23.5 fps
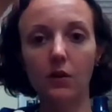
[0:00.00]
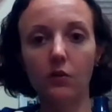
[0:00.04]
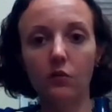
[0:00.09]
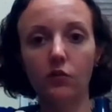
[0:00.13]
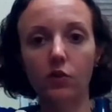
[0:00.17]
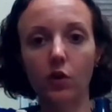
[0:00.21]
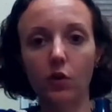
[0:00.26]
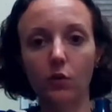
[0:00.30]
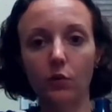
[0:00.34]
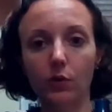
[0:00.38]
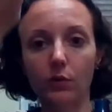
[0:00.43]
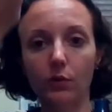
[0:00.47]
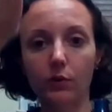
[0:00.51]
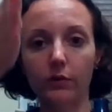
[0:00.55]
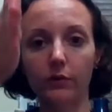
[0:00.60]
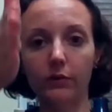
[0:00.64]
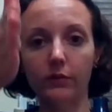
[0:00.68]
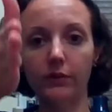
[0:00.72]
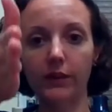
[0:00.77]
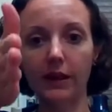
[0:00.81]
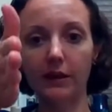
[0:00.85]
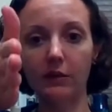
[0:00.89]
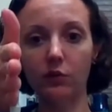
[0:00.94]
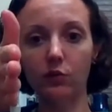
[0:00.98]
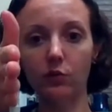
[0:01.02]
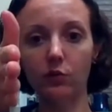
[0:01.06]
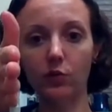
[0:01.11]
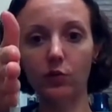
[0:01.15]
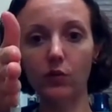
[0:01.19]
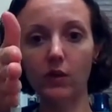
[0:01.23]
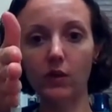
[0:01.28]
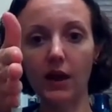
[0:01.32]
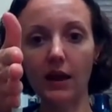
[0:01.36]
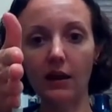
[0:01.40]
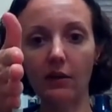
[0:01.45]
So if we reflect
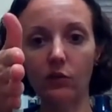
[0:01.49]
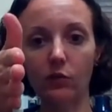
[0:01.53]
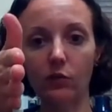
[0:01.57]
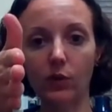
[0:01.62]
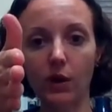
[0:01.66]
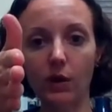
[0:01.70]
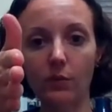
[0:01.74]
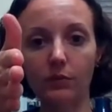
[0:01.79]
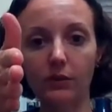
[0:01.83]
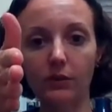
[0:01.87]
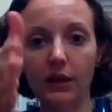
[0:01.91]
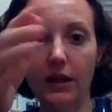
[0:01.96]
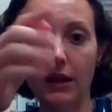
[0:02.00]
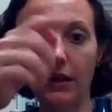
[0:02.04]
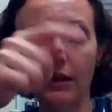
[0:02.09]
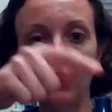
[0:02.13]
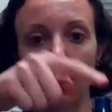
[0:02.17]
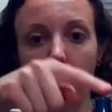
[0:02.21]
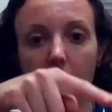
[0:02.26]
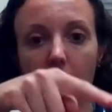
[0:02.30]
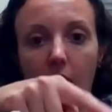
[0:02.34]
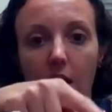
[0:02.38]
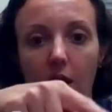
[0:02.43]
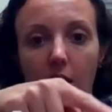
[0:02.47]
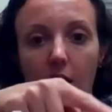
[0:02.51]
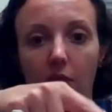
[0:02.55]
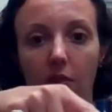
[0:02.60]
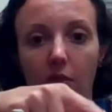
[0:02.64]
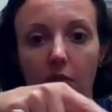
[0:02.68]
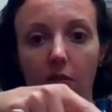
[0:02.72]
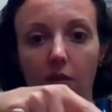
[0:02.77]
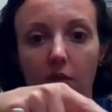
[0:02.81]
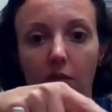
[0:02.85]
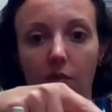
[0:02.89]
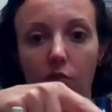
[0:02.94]
through the XY plane,
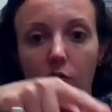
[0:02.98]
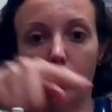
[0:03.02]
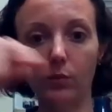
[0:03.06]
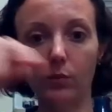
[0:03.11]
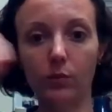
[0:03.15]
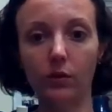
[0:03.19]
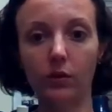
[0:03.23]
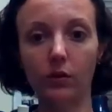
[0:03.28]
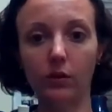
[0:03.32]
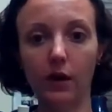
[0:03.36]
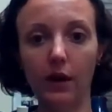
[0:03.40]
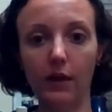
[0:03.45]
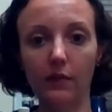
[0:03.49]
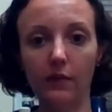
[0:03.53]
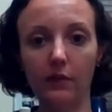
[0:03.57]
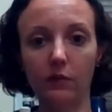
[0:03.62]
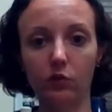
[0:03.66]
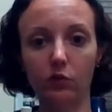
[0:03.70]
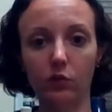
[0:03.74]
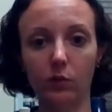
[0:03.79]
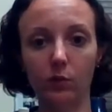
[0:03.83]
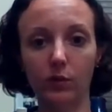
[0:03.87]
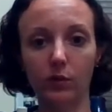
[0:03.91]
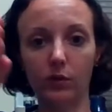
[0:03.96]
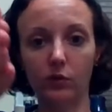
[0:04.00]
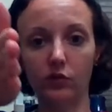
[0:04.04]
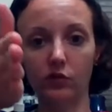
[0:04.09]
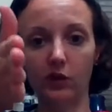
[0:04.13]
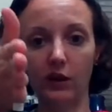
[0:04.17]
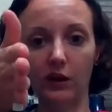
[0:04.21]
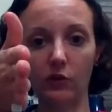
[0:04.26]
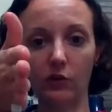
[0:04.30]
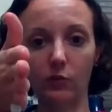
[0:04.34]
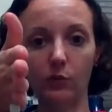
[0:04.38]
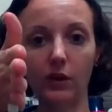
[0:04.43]
this orbital and this orbital
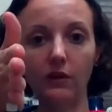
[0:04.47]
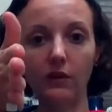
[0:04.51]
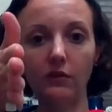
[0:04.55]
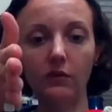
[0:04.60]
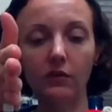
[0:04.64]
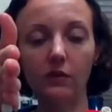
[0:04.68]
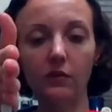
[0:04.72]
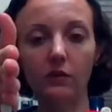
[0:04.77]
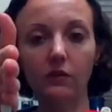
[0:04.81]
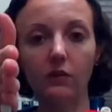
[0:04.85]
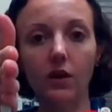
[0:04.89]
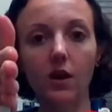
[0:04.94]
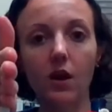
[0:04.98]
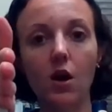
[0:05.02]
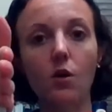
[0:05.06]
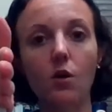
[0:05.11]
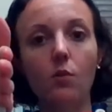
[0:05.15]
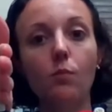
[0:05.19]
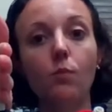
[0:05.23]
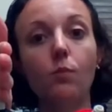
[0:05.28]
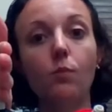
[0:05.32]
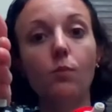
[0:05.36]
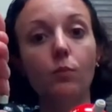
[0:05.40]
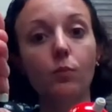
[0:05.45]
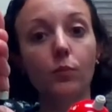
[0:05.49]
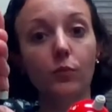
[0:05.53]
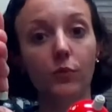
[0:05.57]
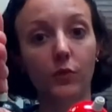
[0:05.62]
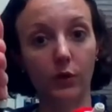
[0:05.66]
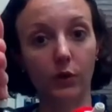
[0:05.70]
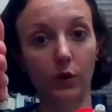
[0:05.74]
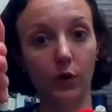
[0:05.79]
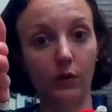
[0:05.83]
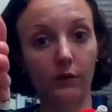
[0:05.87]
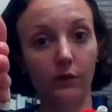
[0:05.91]
change places.
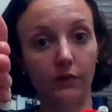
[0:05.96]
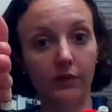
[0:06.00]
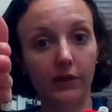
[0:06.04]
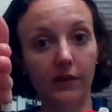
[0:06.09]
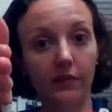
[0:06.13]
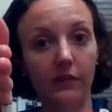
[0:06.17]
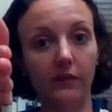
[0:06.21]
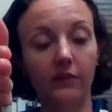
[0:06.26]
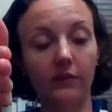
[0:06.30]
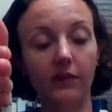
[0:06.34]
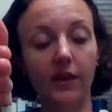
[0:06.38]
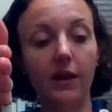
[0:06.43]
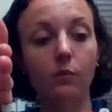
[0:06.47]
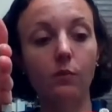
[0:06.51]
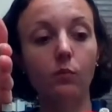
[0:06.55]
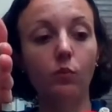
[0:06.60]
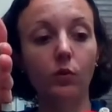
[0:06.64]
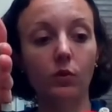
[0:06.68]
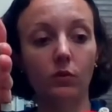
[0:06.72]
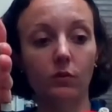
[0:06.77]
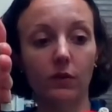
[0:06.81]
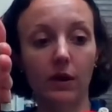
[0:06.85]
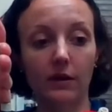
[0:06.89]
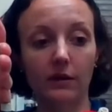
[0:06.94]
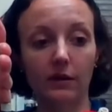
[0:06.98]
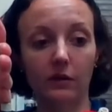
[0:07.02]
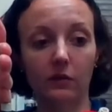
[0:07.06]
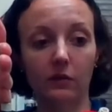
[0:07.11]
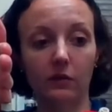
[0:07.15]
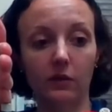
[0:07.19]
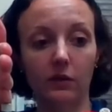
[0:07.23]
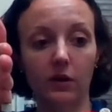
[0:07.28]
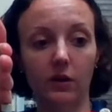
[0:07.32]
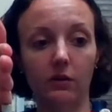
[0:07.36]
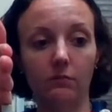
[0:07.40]
0 has stayed the same, we write down
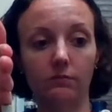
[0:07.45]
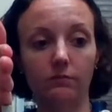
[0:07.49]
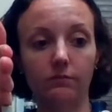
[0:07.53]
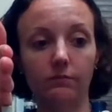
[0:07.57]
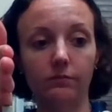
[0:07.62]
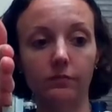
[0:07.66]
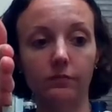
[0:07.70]
0.